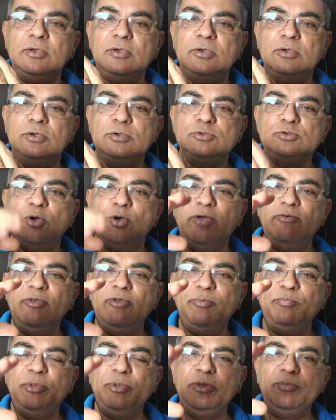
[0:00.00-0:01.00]
So I will
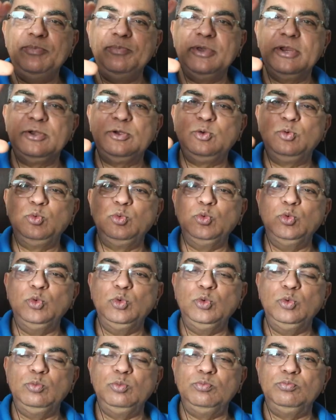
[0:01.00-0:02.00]
prepare
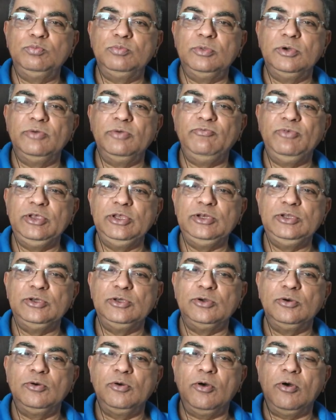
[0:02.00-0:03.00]
two
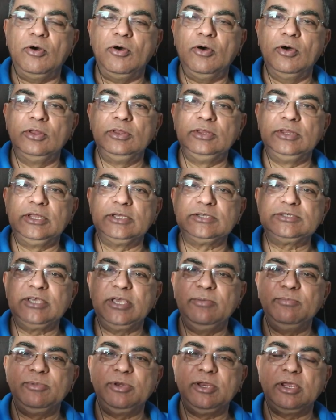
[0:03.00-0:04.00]
video on the
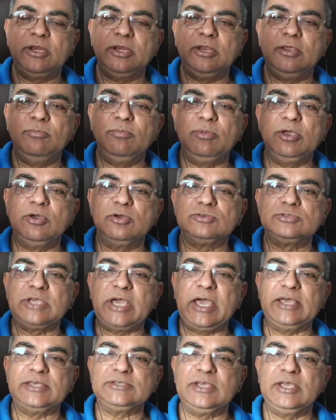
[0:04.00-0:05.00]
same technique because
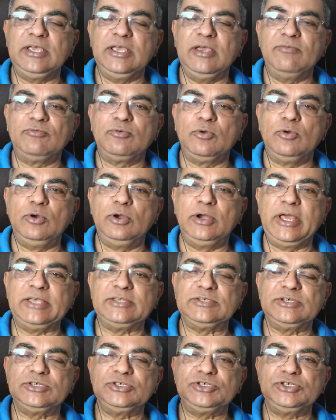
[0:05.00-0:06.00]
as I have told, as
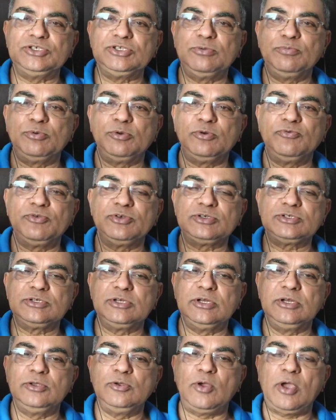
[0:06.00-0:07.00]
a HSE
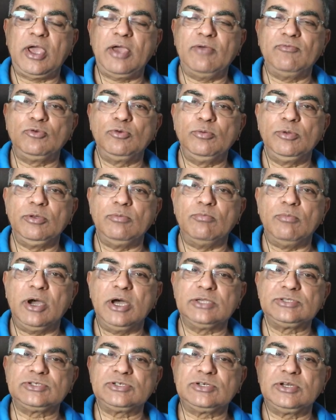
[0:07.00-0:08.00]
professional, you have to be
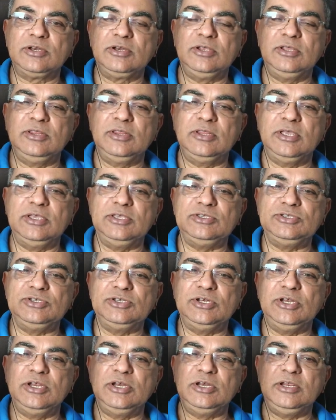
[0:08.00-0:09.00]
master in the
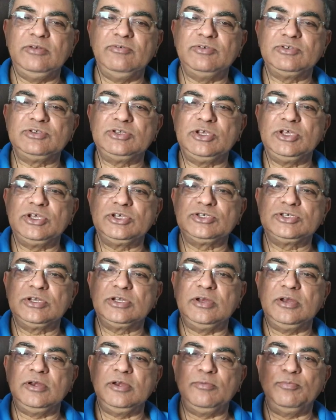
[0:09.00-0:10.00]
incident investigation
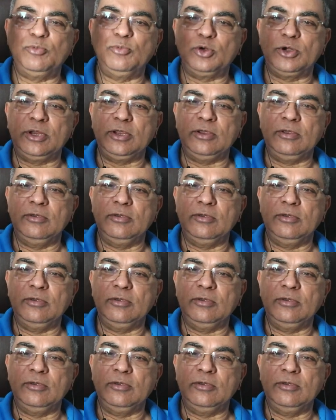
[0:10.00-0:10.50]
and reporting.